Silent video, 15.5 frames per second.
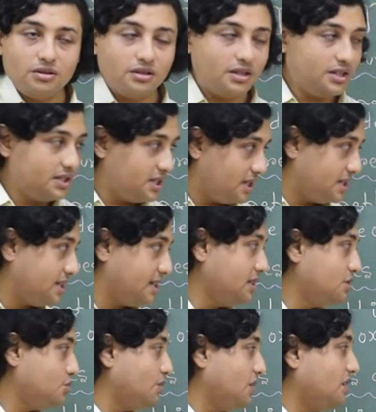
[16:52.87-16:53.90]
in
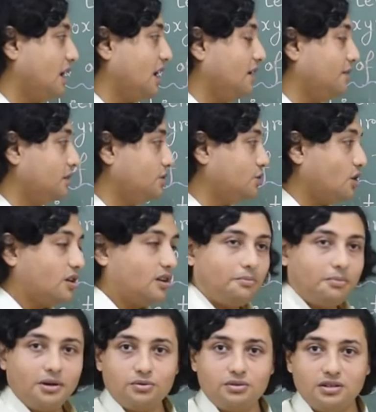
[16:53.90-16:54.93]
details when I will talk
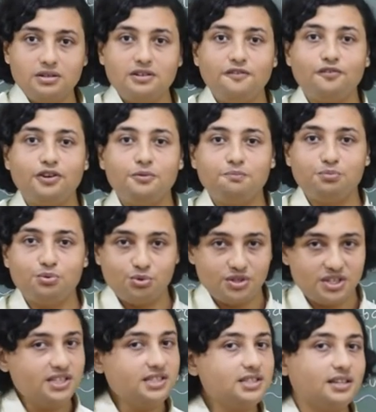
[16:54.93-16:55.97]
about the different
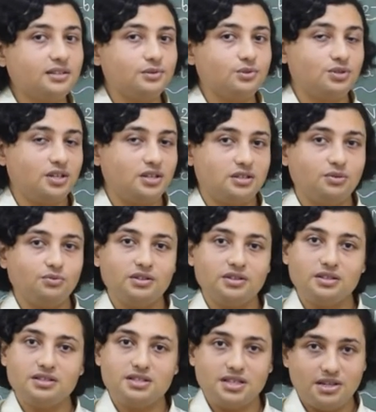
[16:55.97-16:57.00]
proteins associated with
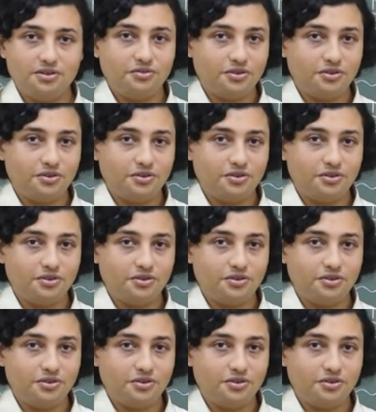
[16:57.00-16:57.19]
the DNA